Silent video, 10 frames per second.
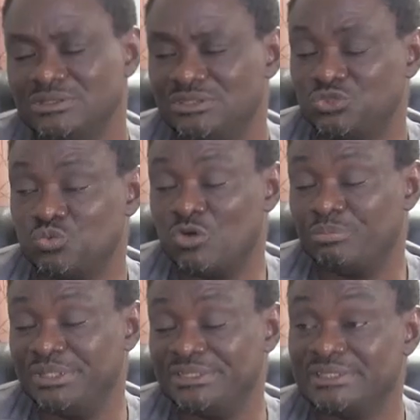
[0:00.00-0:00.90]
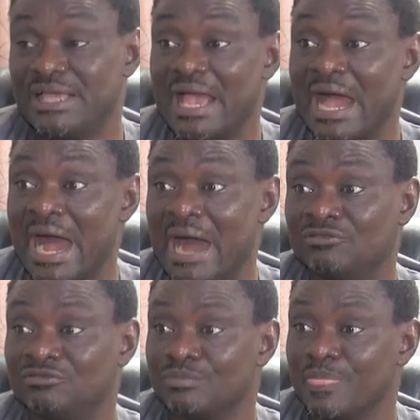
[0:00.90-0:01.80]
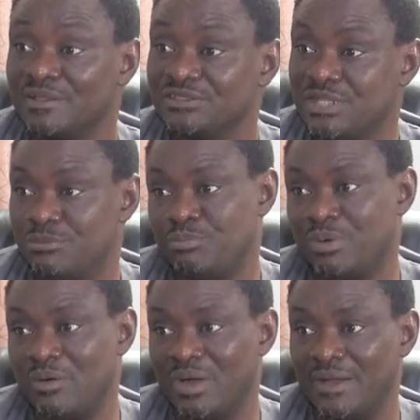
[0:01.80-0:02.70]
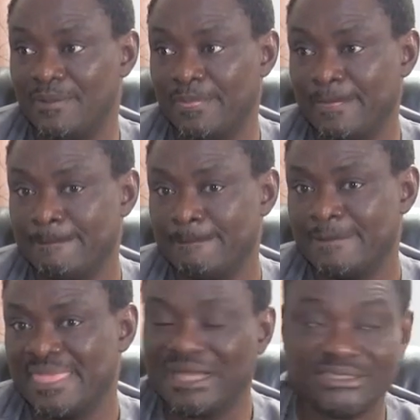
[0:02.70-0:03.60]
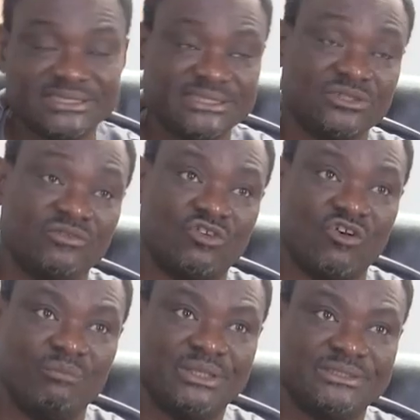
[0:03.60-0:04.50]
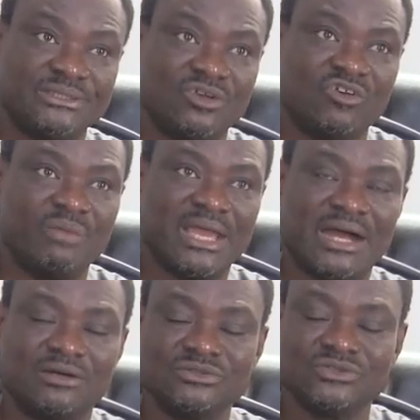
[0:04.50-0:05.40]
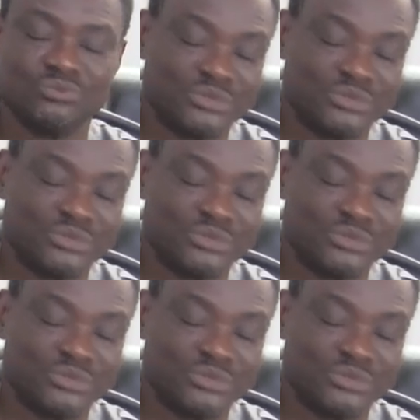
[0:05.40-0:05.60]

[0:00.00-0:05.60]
this workplace has stable power. And the seat of government in Government House,